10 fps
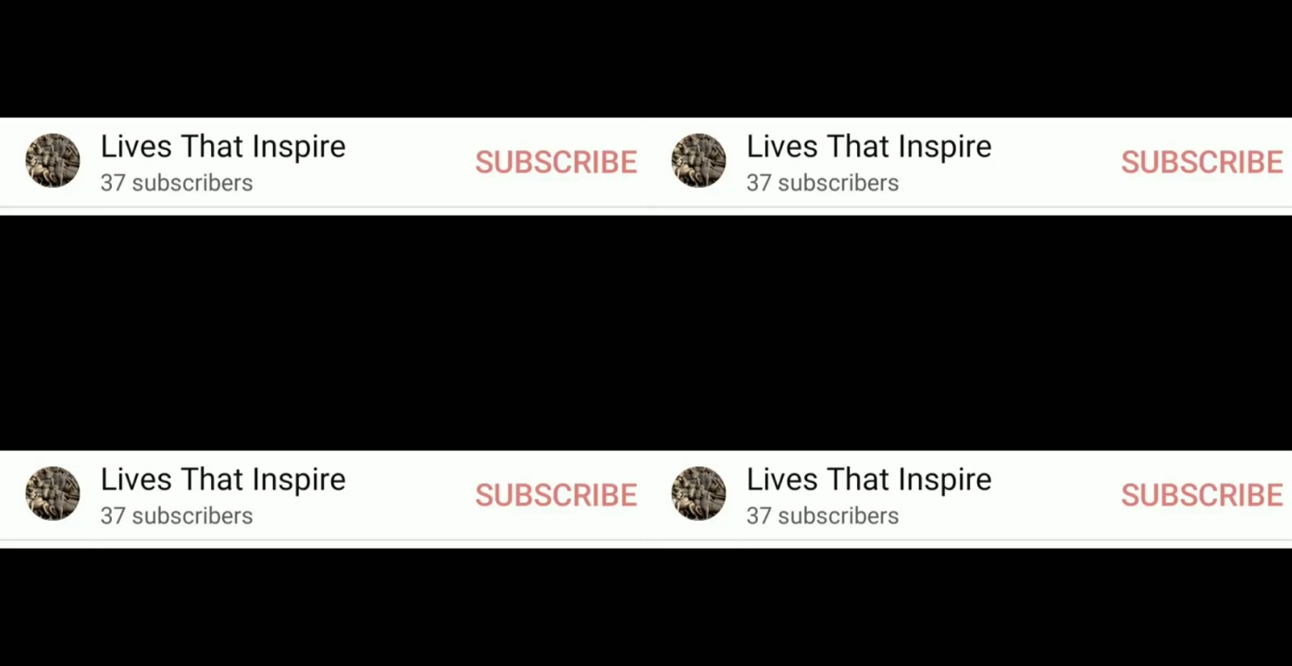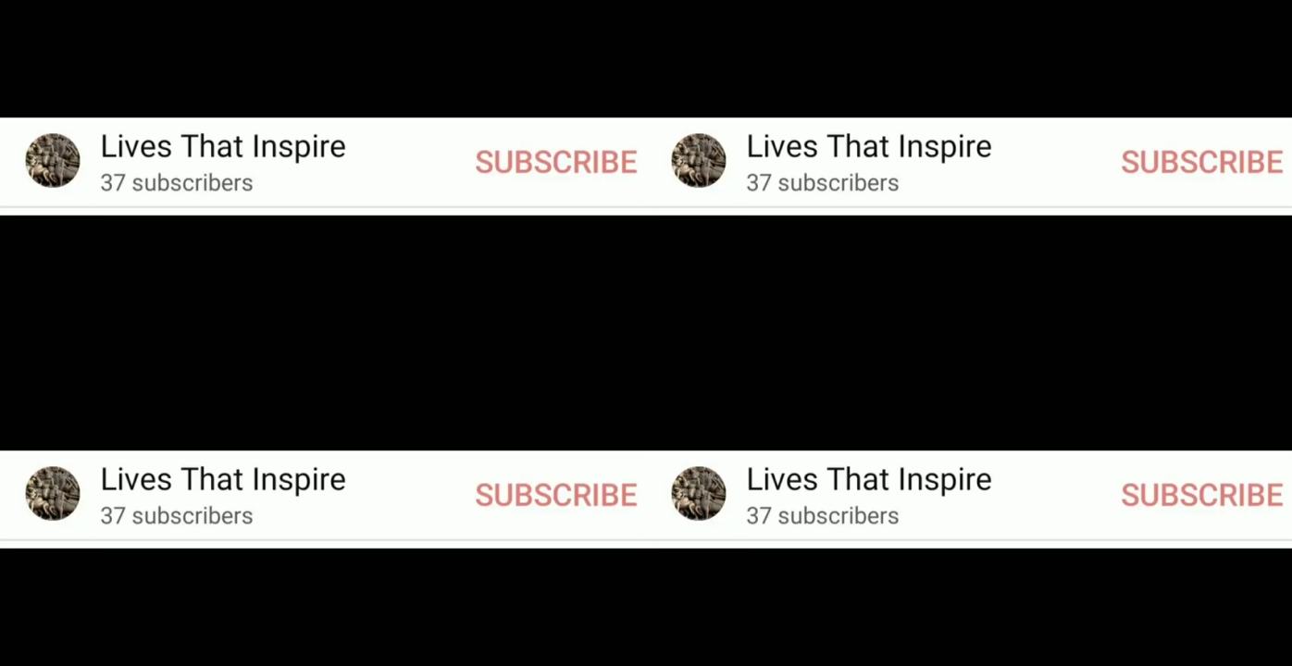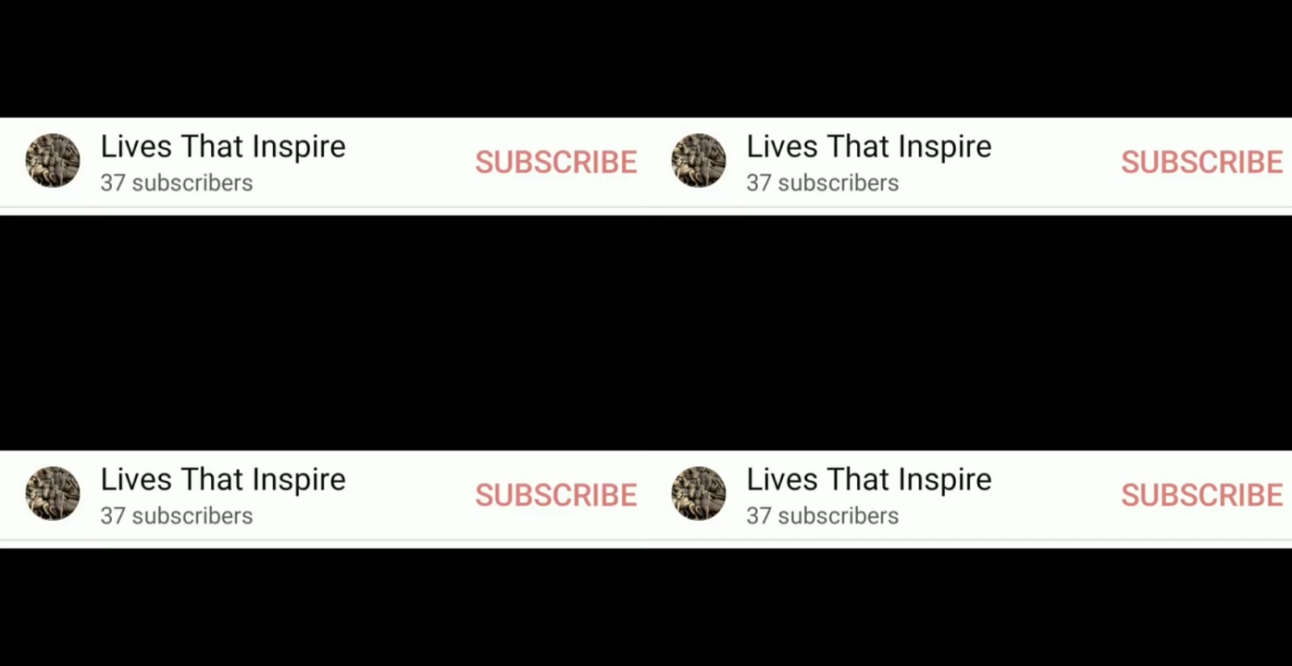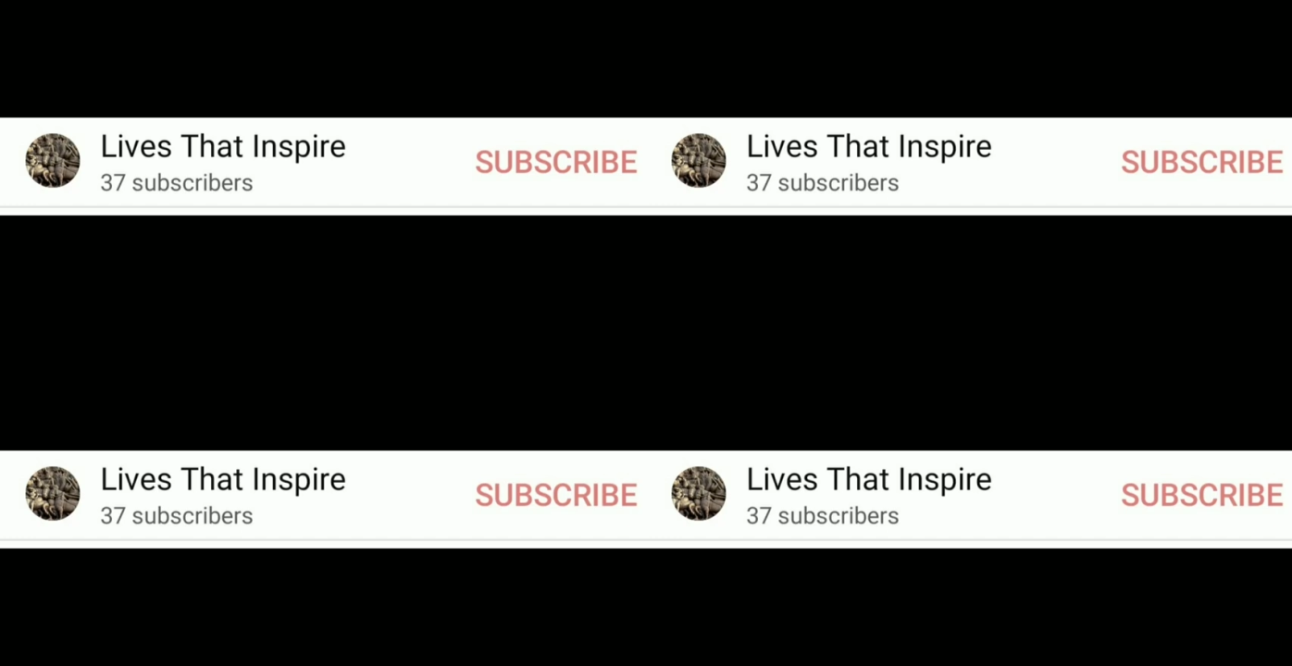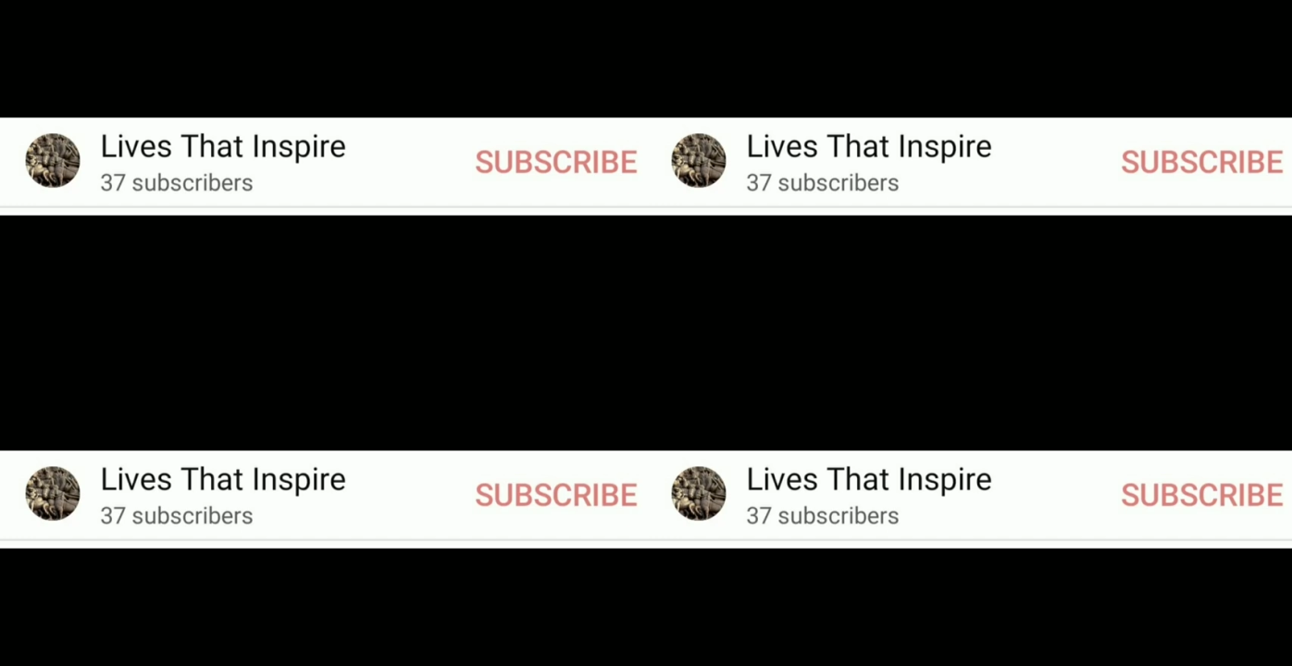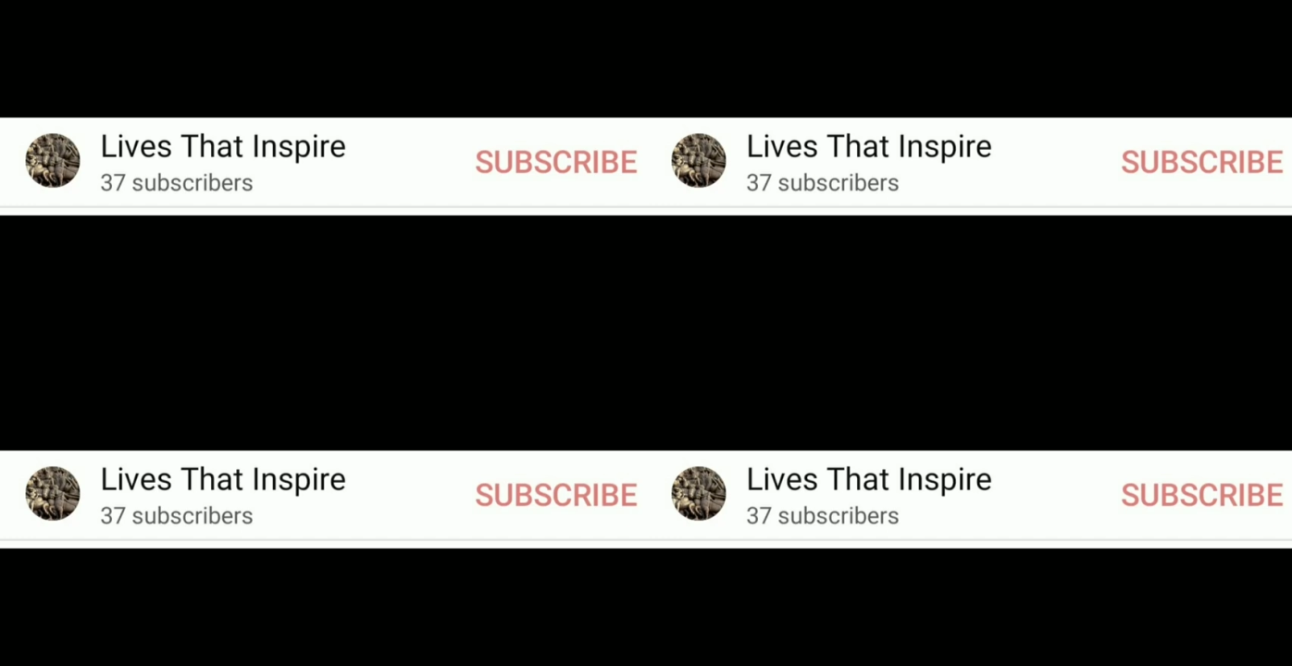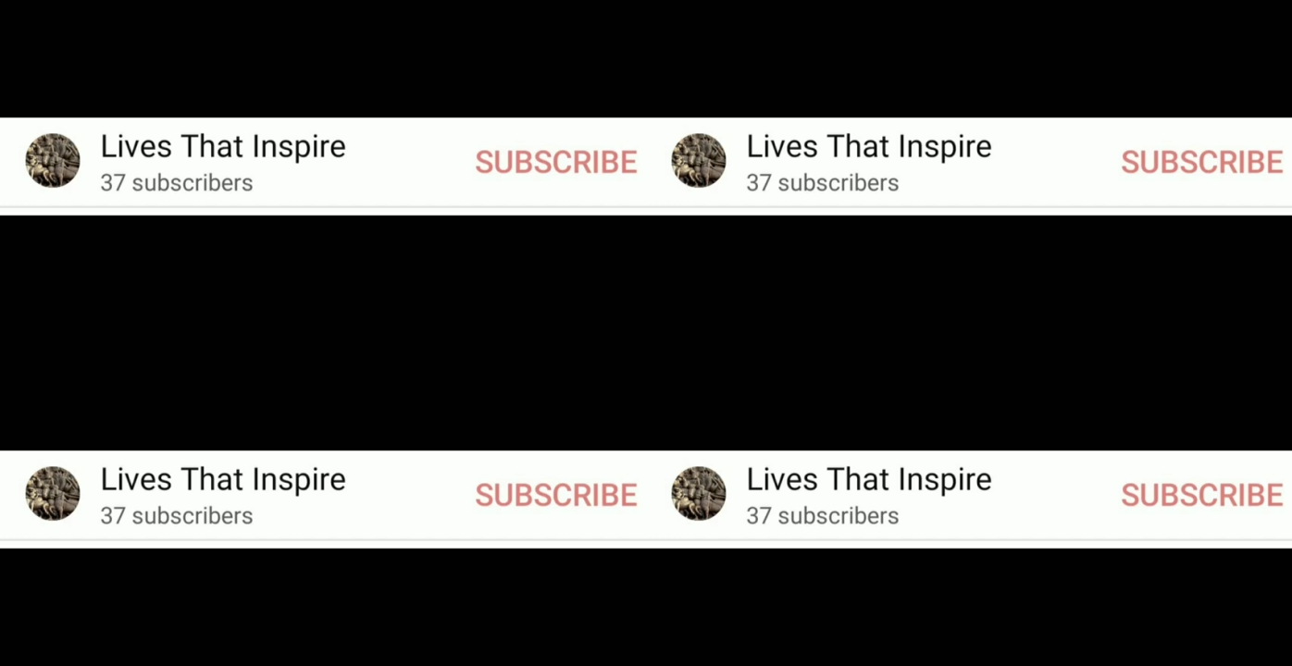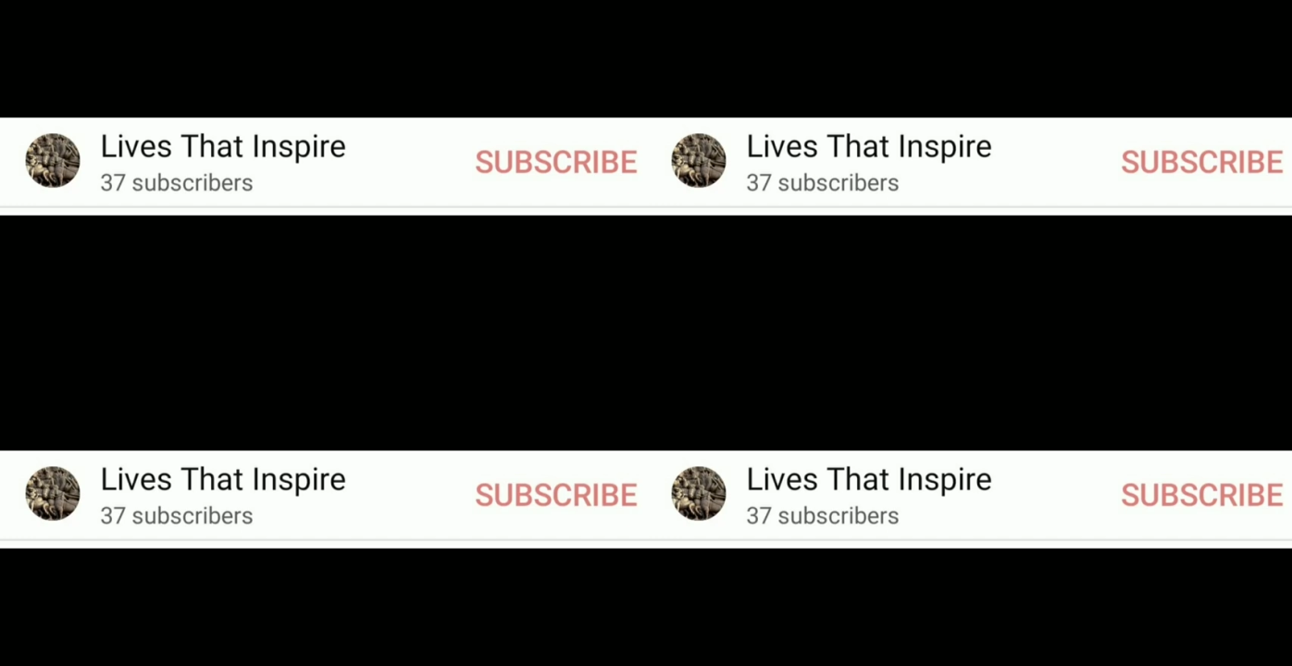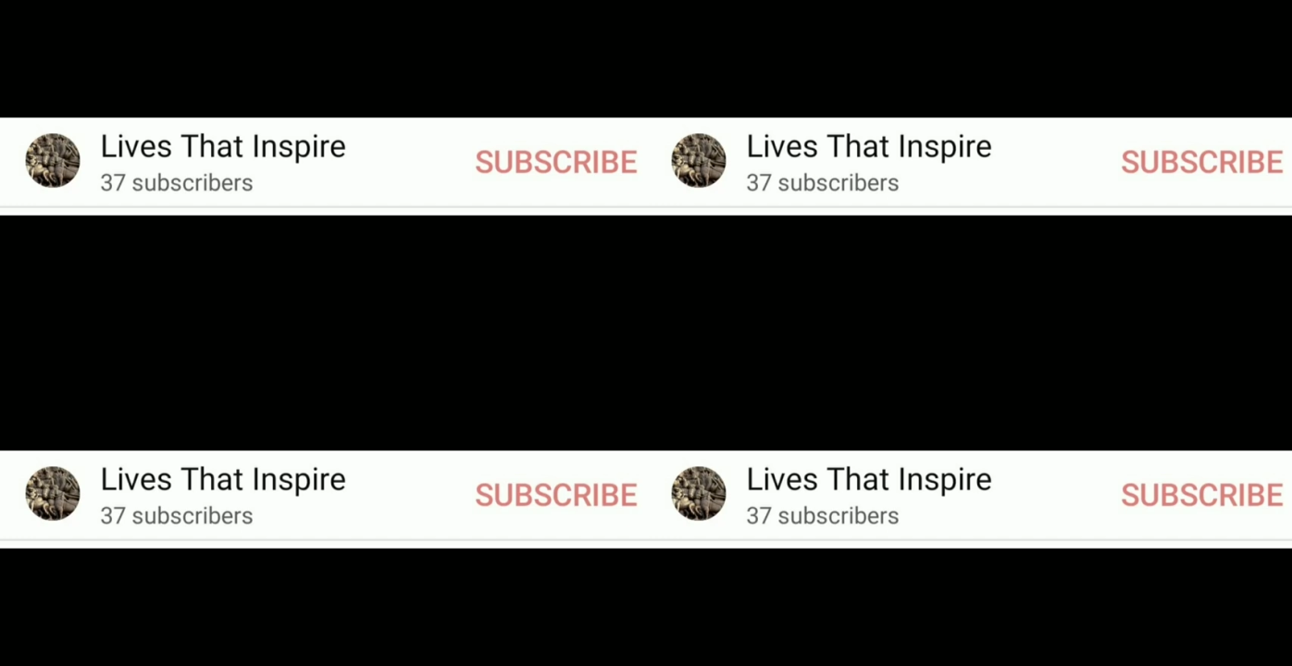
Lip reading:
No face is visible, so there are no lips to read.